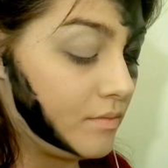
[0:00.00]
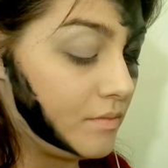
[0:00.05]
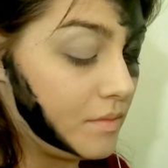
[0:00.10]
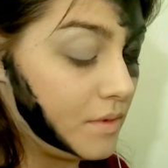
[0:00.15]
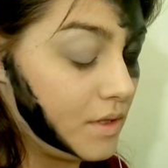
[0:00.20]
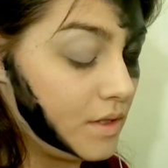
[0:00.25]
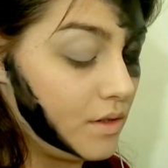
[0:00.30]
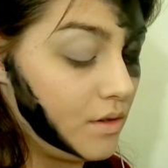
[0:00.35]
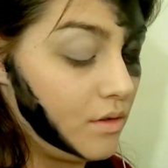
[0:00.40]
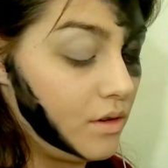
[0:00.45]

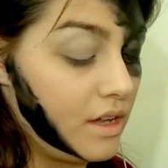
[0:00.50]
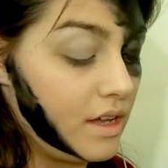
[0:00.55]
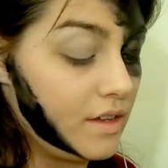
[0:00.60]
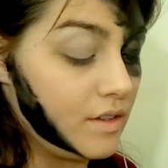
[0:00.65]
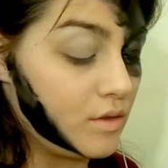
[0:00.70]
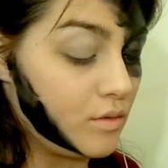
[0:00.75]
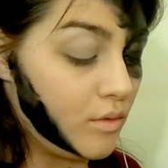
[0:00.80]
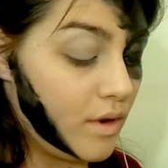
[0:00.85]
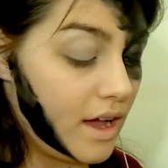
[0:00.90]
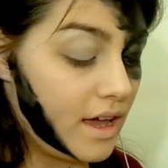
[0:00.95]
suit
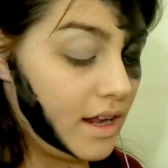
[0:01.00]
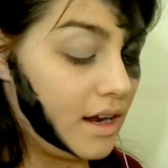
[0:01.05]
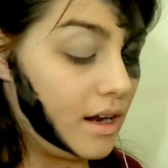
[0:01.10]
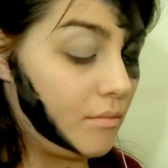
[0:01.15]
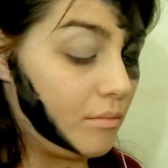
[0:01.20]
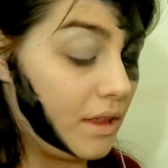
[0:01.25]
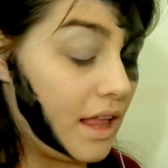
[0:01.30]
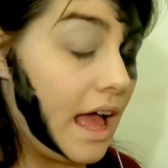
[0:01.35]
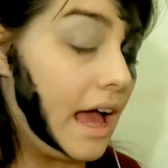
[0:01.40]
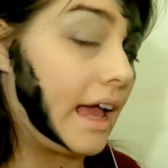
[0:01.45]
is red and
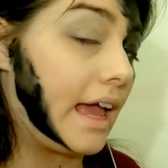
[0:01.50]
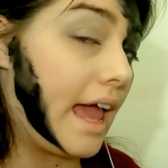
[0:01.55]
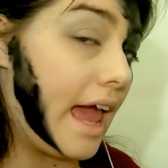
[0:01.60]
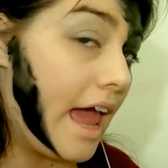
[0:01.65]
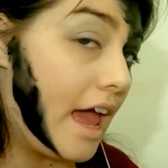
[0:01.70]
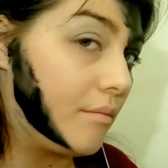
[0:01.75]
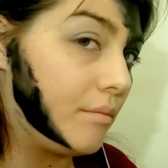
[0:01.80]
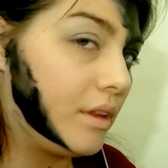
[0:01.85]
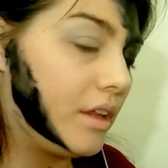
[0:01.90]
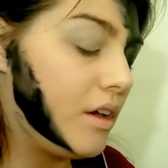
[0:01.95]
black
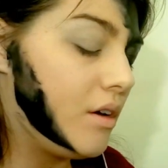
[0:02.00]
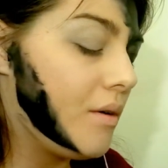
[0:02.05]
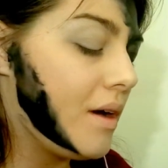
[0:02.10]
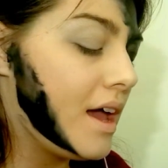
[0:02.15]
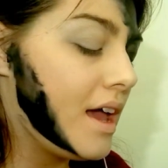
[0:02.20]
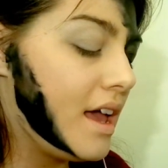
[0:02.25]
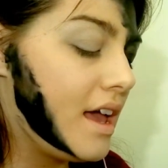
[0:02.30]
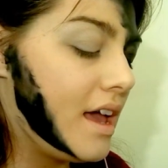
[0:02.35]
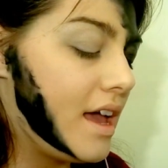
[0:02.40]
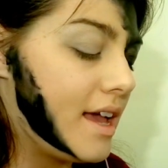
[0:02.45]
and blue,
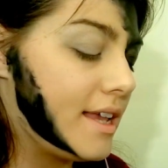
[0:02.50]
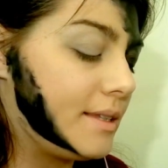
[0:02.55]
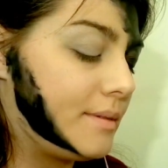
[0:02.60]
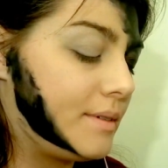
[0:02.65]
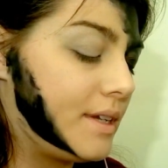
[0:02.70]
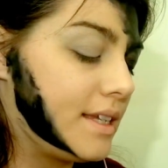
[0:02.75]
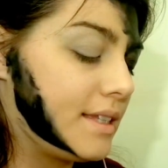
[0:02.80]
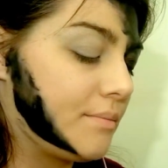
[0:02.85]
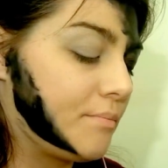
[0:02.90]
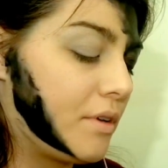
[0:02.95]
is
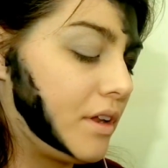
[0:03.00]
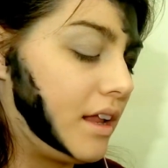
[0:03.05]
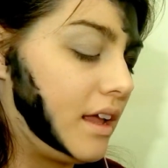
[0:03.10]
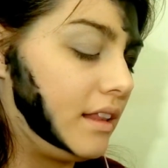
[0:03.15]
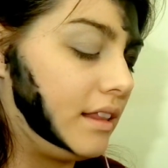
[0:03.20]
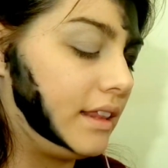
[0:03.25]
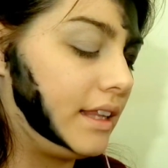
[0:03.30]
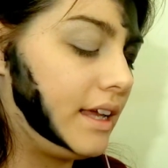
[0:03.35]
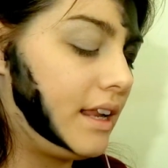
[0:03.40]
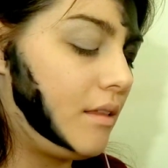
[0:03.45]
just put a
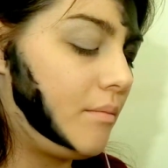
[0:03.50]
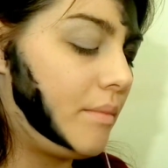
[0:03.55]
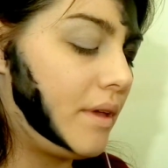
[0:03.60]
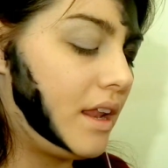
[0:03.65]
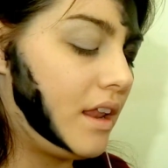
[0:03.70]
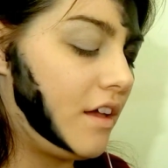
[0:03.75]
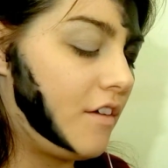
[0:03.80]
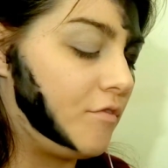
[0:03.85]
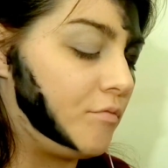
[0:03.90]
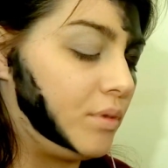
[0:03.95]
little
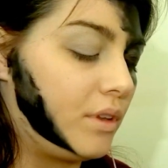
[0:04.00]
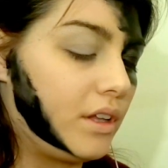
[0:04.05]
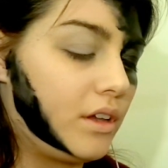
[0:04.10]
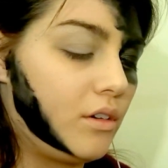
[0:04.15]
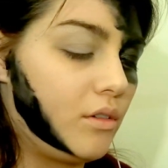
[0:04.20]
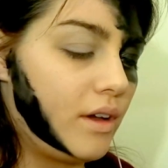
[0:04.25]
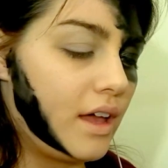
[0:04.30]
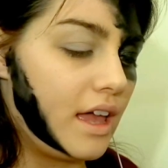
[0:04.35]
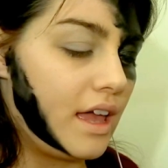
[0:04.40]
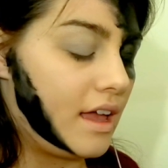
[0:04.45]
bit of
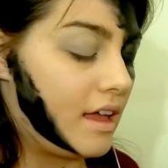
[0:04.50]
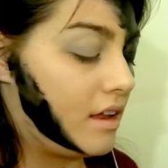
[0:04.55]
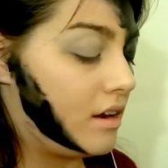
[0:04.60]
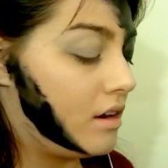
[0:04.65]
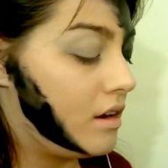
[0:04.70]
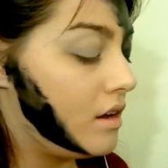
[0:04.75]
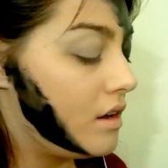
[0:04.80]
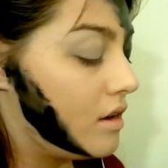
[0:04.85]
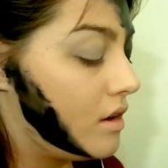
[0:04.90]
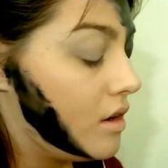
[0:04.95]
blue
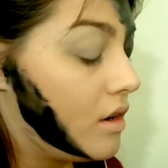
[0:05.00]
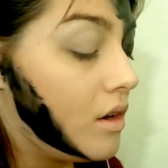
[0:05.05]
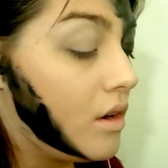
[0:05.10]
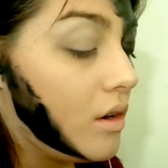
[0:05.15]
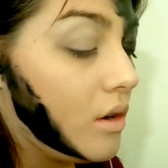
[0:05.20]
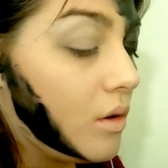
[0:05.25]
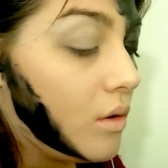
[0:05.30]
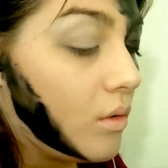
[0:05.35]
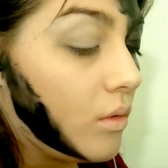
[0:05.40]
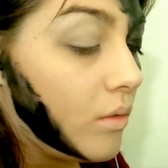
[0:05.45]
in
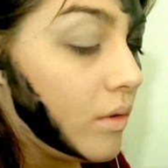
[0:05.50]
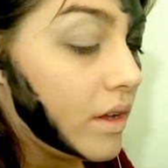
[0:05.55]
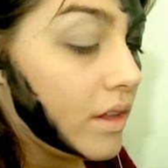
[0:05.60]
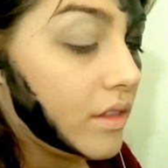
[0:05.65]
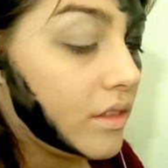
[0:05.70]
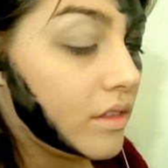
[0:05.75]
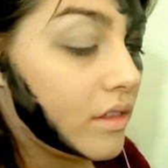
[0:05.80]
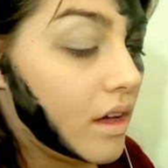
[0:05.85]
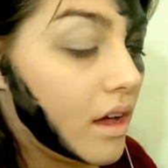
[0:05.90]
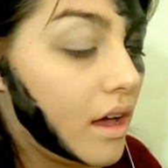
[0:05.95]

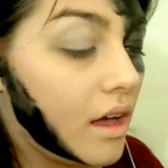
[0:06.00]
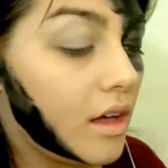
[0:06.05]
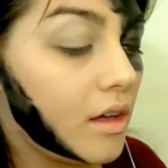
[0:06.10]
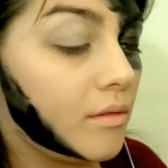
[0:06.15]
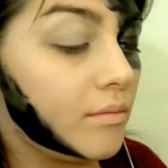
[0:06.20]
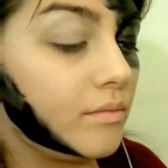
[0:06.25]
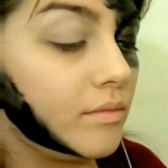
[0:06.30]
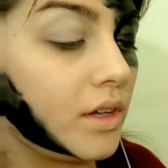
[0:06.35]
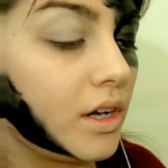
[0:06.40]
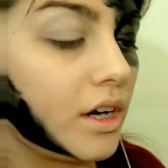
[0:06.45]
with
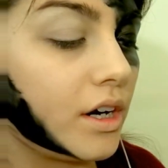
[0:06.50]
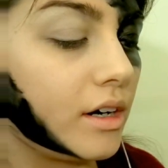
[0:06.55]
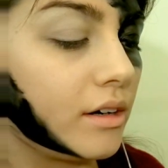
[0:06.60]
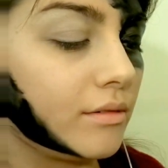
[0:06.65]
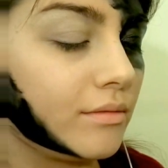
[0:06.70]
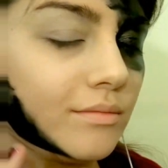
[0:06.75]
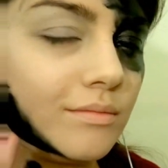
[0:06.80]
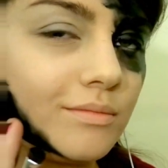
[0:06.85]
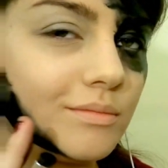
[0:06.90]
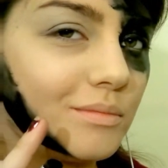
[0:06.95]

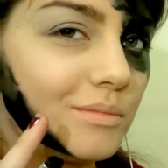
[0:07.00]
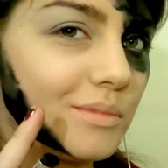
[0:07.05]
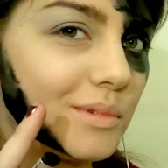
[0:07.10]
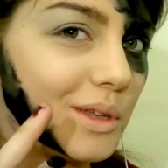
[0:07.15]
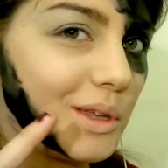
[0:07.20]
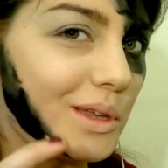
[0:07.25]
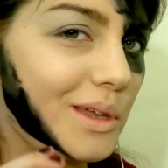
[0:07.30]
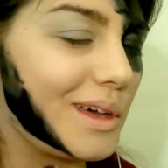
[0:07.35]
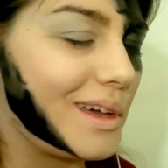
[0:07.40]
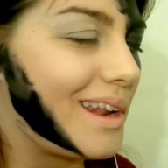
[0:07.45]
your
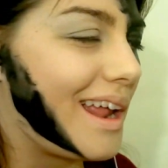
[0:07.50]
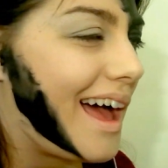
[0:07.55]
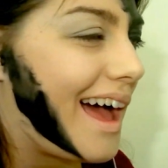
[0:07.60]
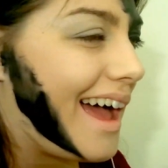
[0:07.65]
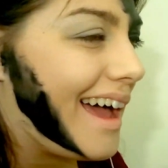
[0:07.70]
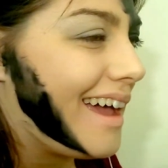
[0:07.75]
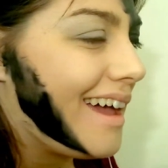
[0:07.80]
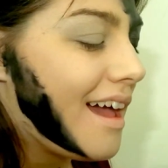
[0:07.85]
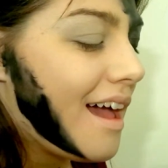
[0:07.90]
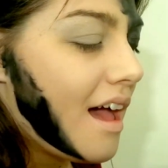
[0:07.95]
good
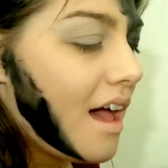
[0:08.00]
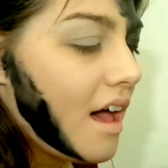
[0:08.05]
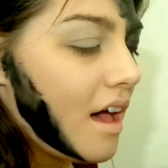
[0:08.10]
eye.